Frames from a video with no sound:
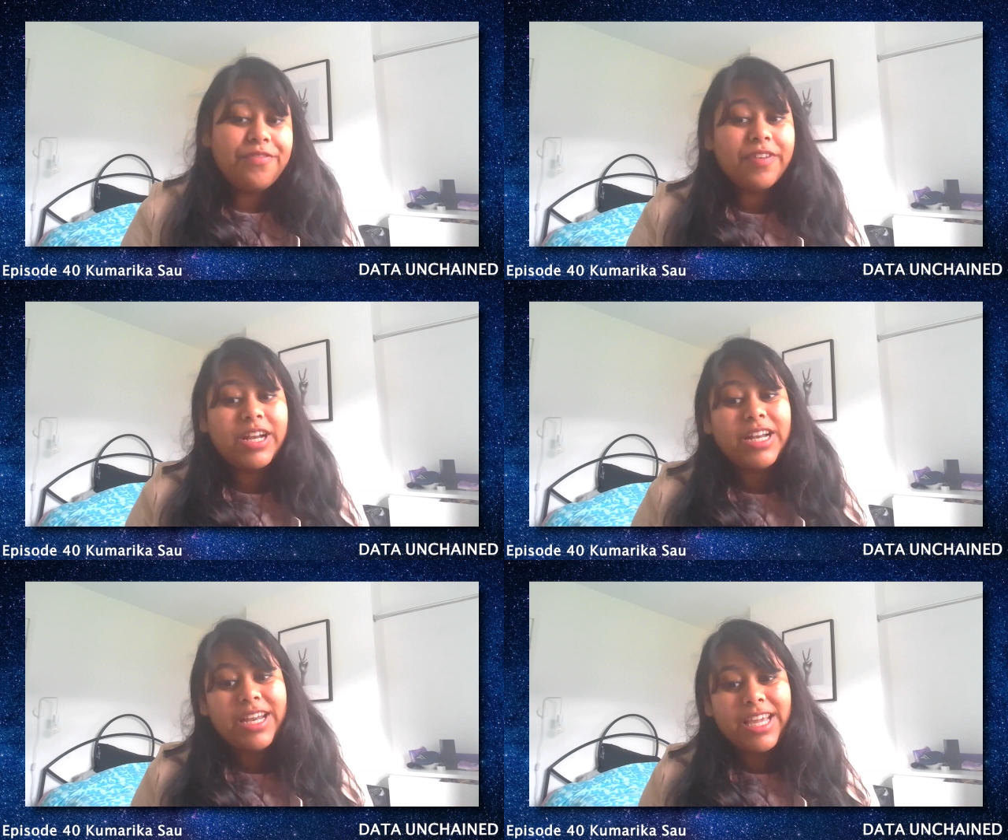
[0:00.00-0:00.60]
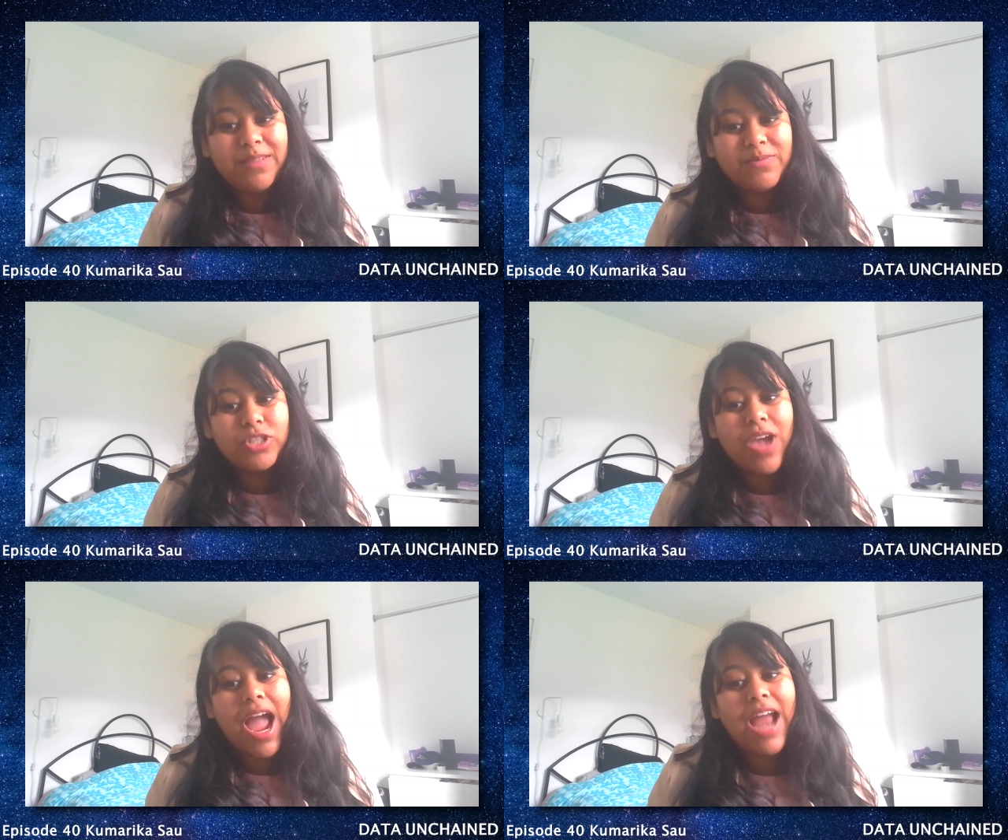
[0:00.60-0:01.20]
different teams
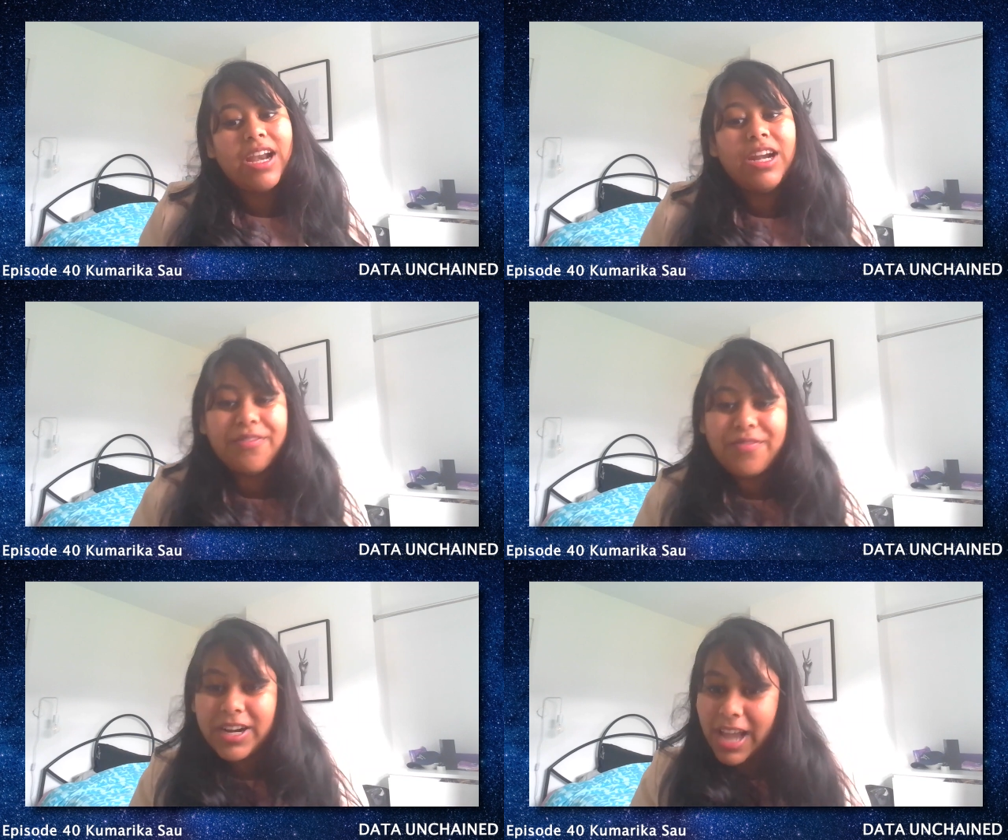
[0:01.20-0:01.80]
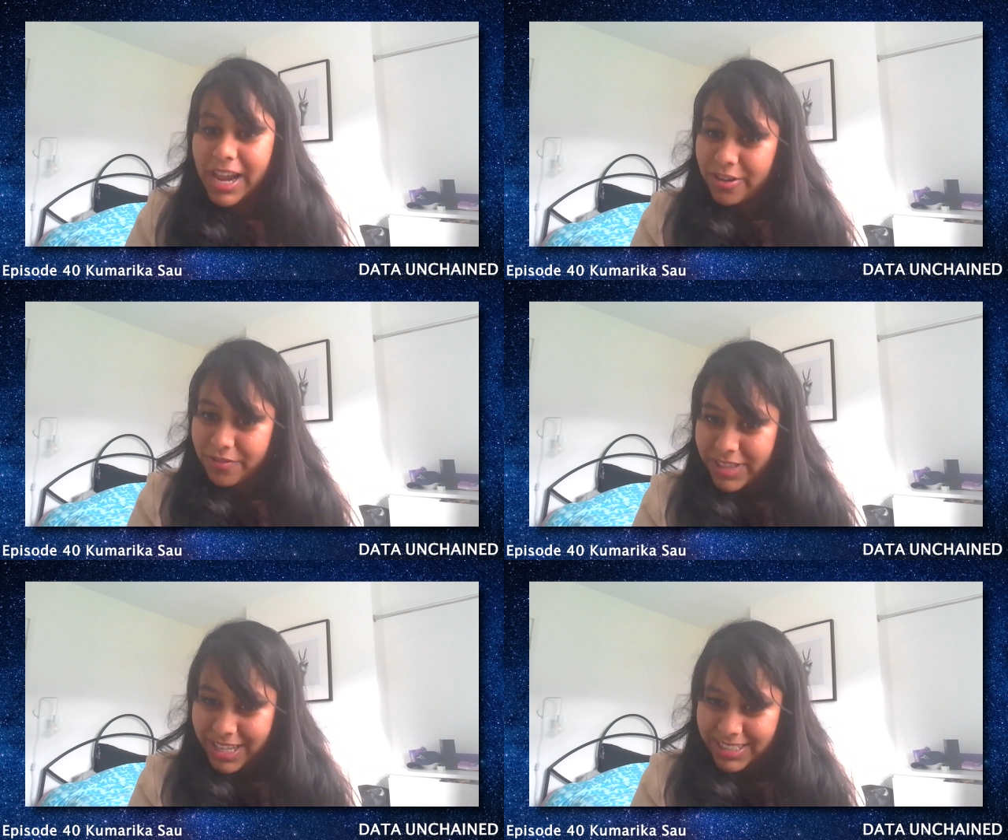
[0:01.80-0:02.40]
to handle different kind of
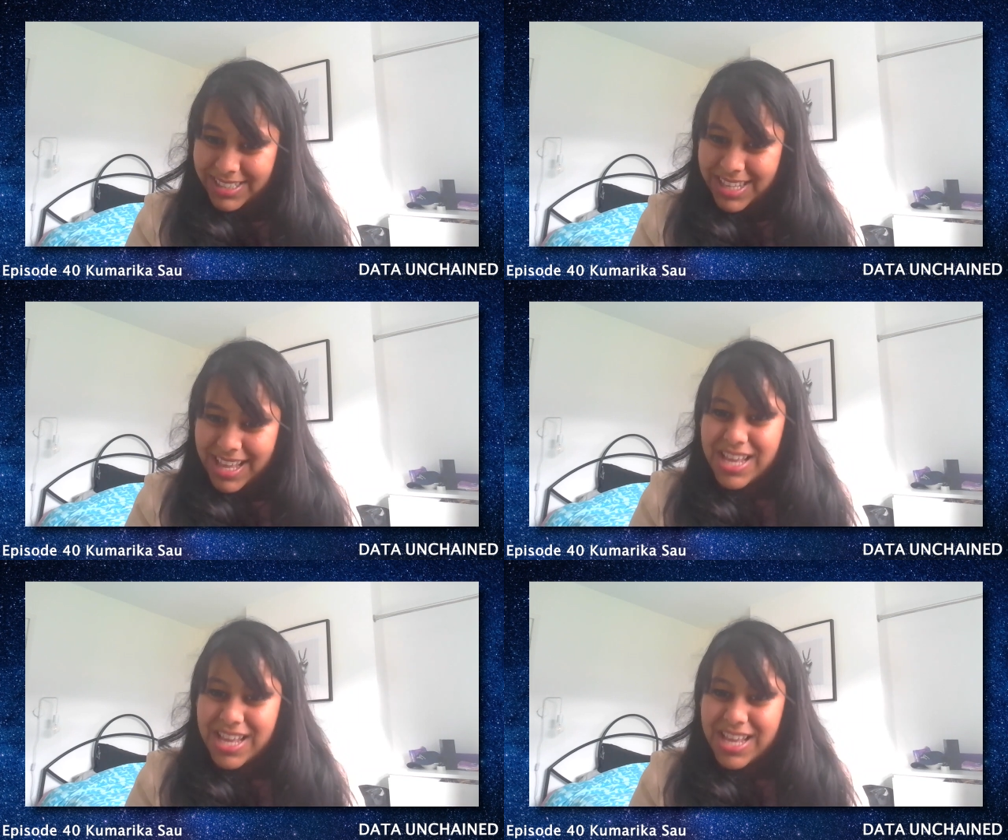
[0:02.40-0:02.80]
things.